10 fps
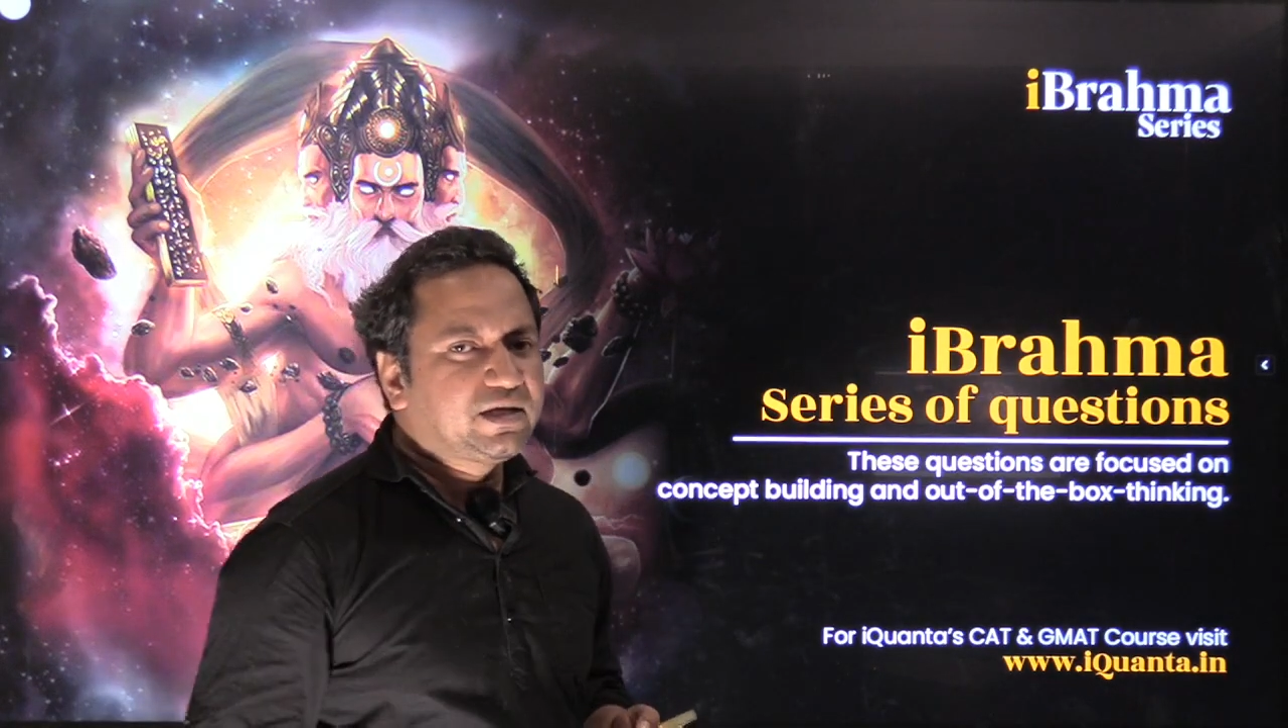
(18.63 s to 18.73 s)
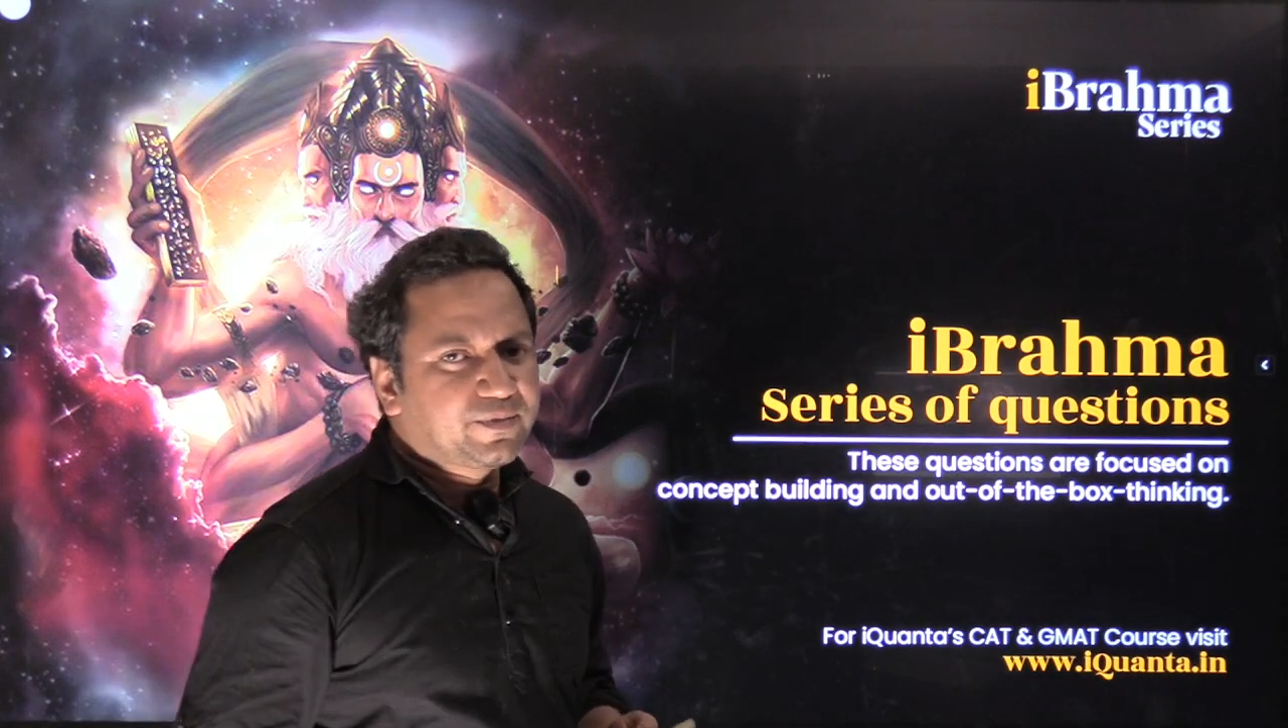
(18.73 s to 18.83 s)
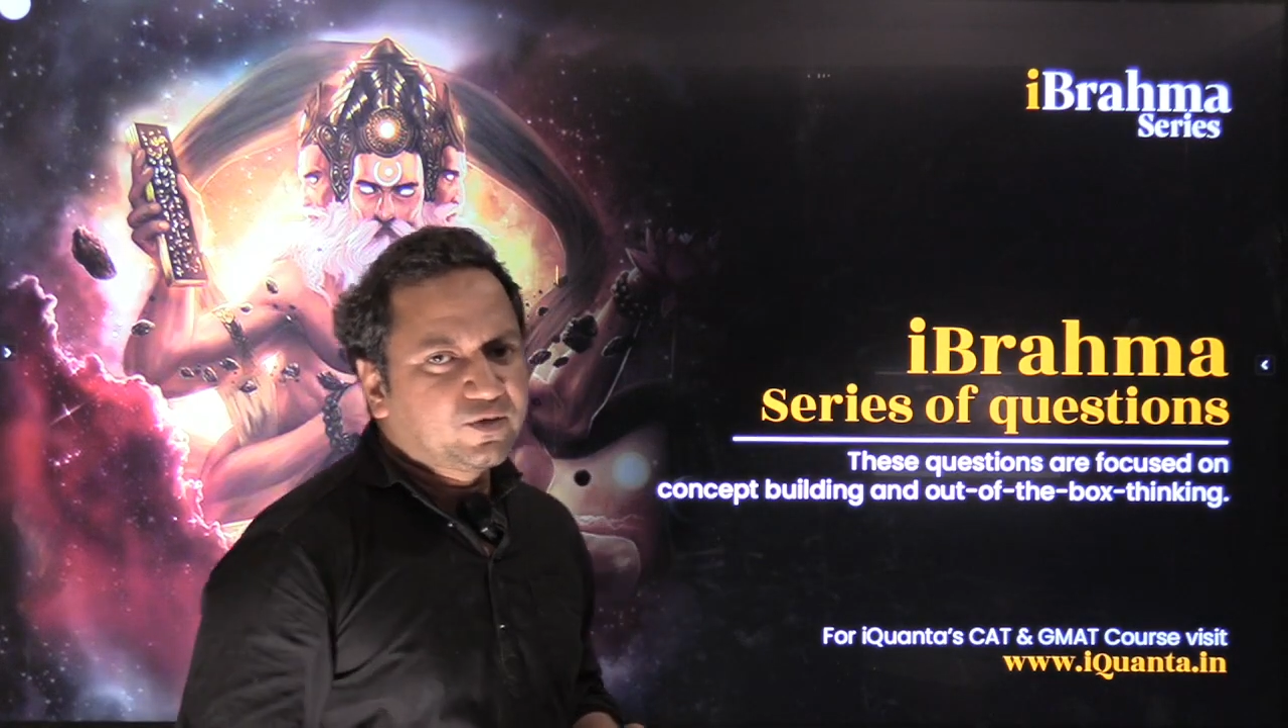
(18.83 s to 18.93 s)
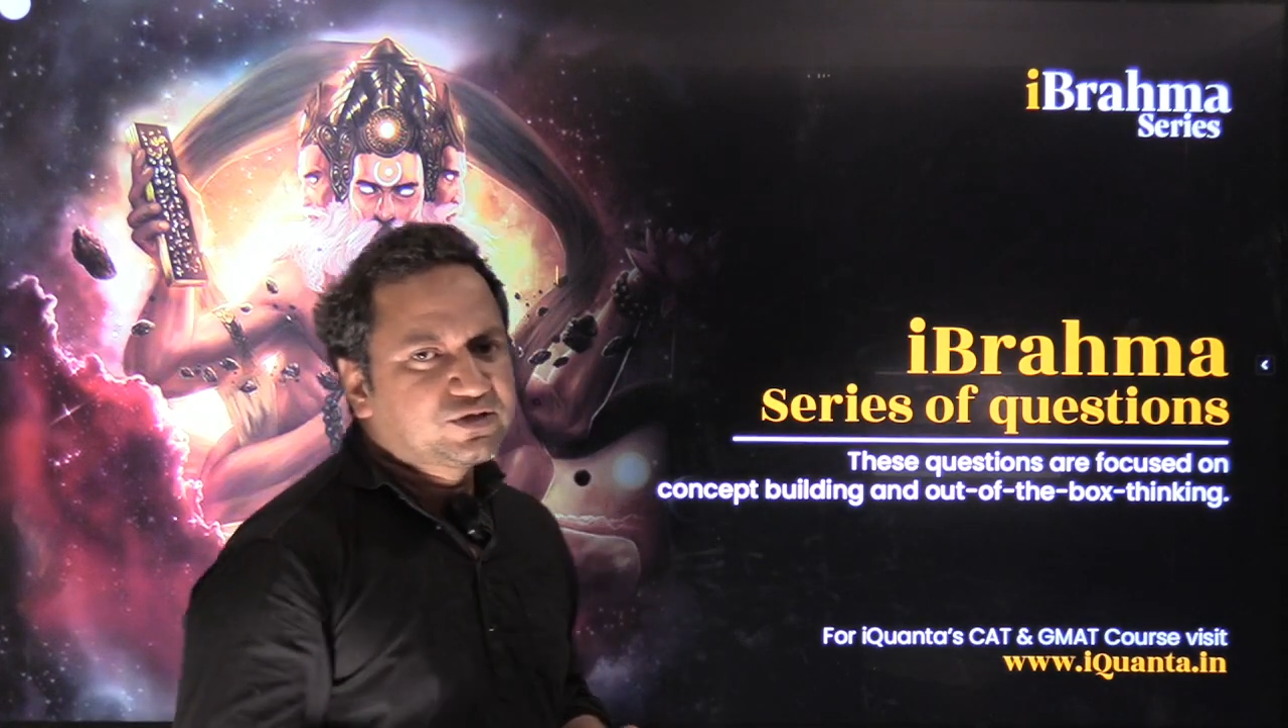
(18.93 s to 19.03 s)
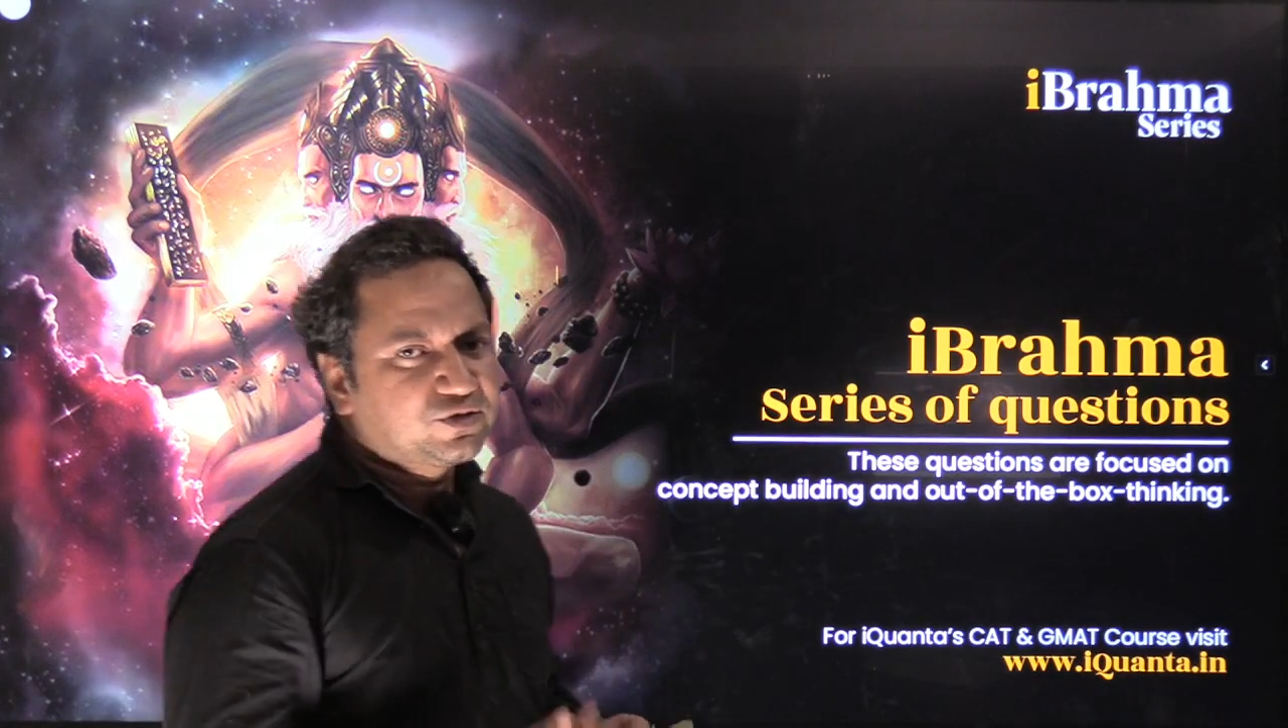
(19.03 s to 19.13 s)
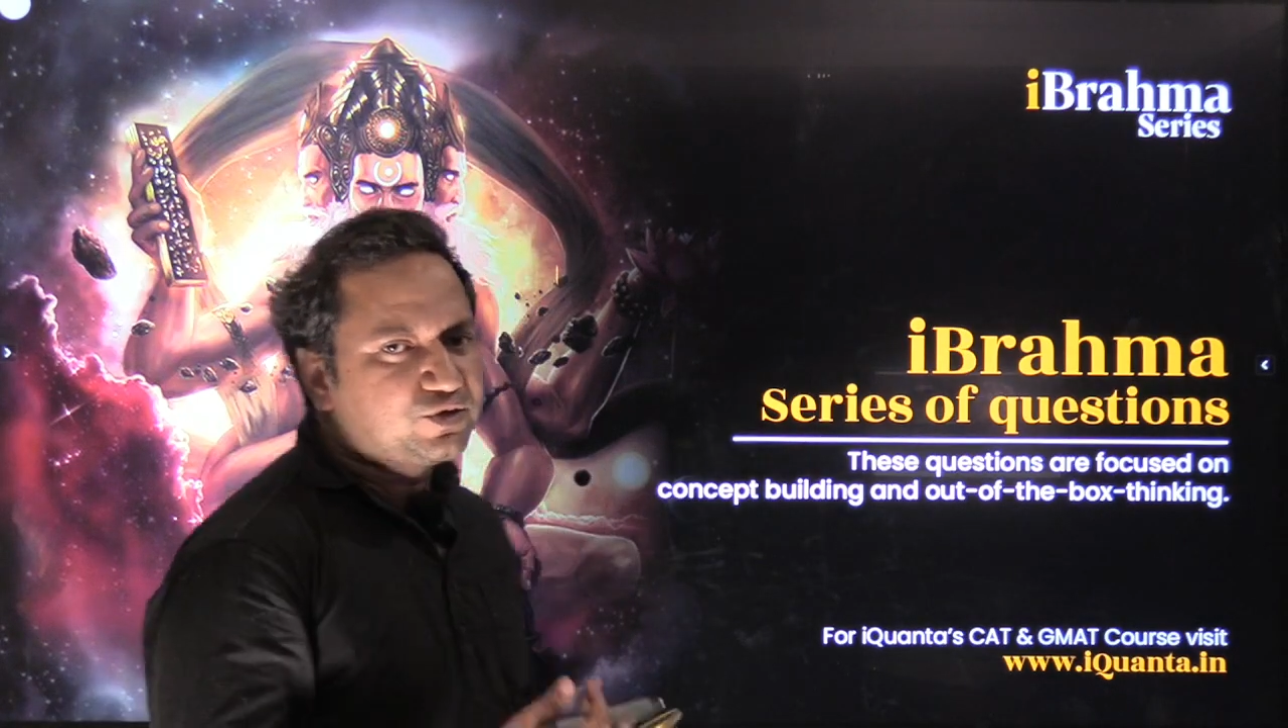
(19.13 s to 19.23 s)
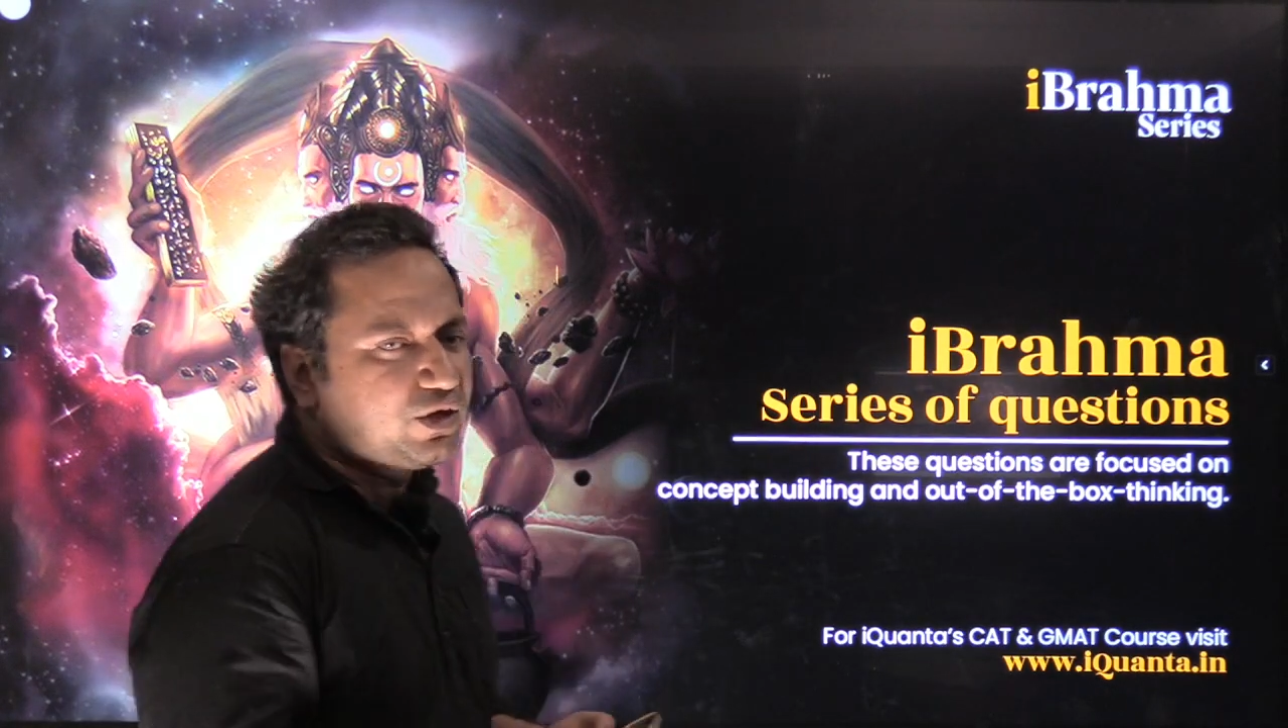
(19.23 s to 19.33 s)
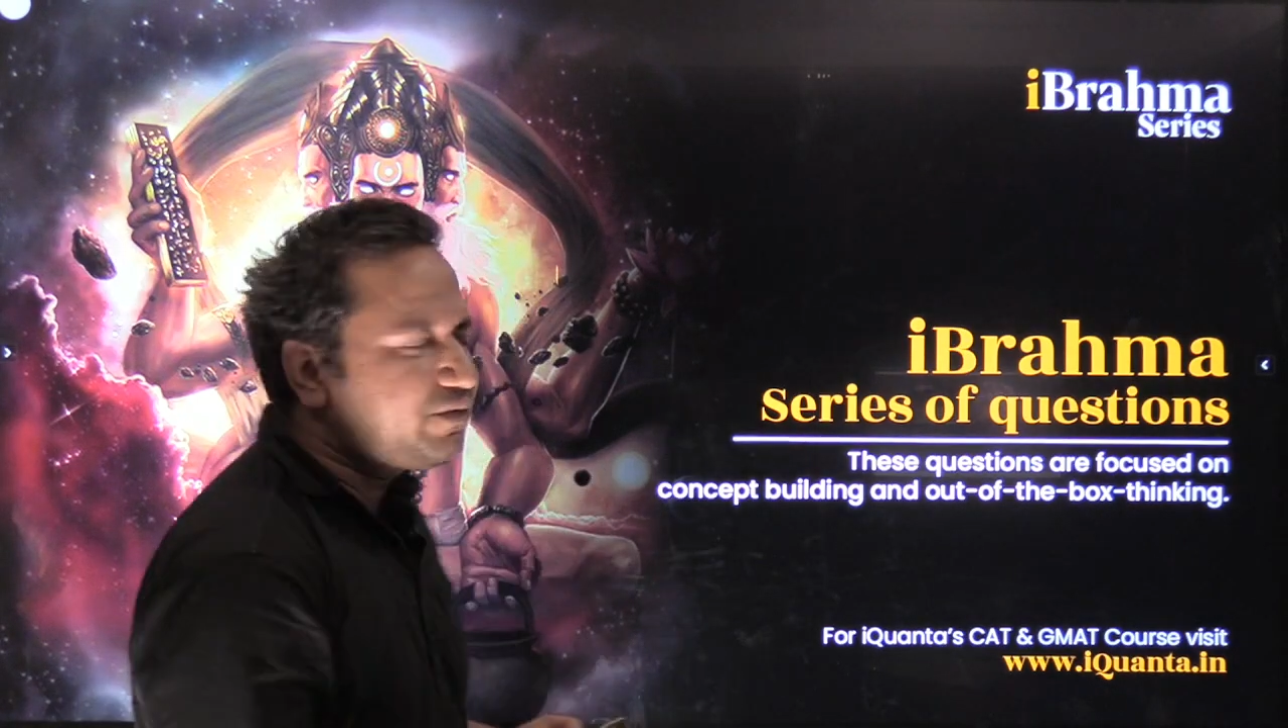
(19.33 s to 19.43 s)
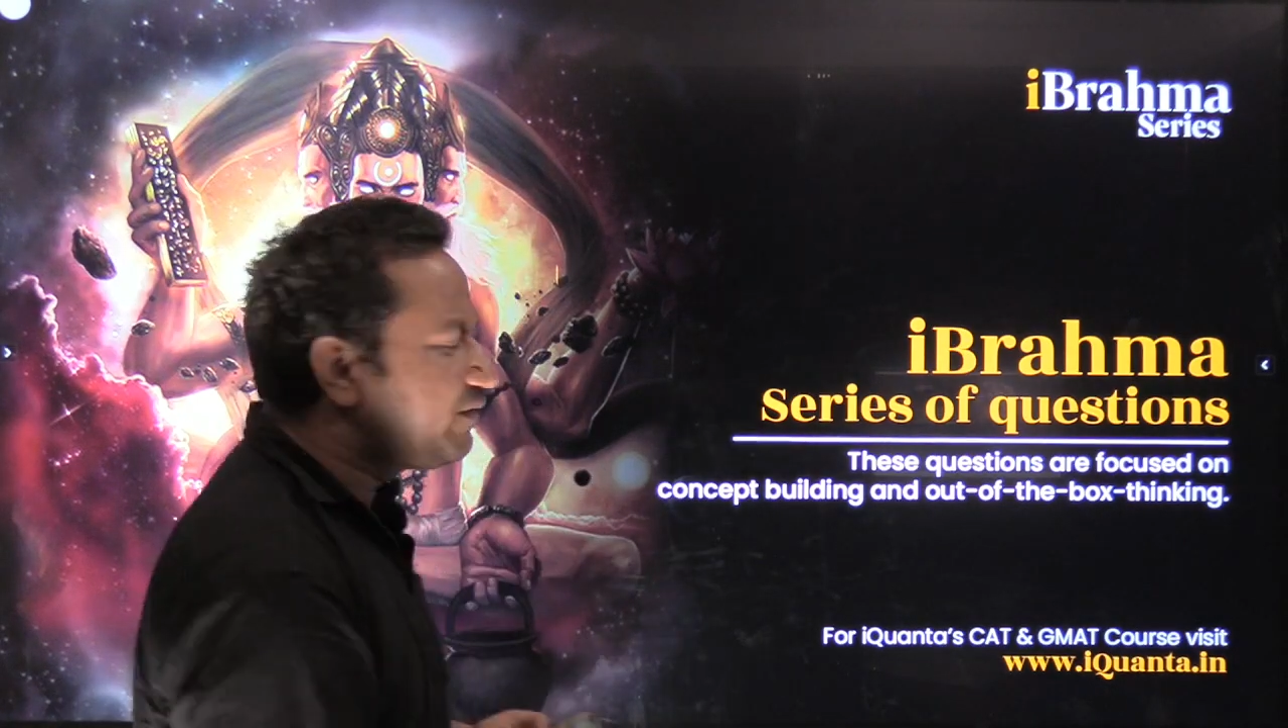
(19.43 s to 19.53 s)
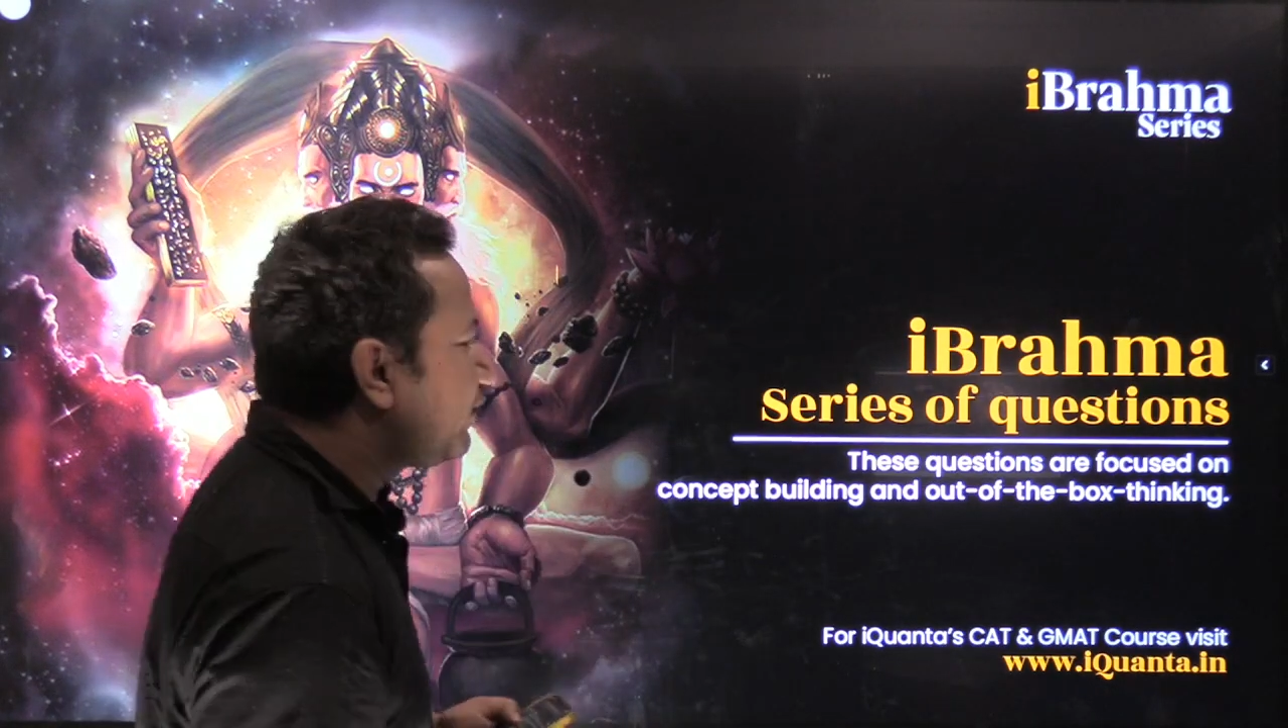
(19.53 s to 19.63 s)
approach to solve